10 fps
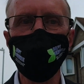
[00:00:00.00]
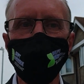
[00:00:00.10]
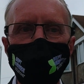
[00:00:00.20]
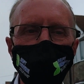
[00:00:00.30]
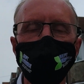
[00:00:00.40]
to
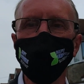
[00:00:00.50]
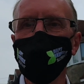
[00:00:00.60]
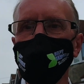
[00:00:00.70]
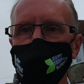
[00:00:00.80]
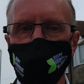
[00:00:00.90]
do what I
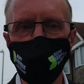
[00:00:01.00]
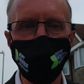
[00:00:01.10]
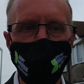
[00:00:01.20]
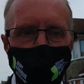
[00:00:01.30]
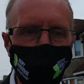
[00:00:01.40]
wanted to
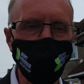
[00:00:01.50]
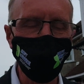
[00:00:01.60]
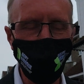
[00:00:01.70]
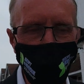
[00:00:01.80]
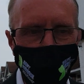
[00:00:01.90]
do this
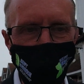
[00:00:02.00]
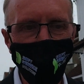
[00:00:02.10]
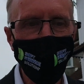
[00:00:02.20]
week,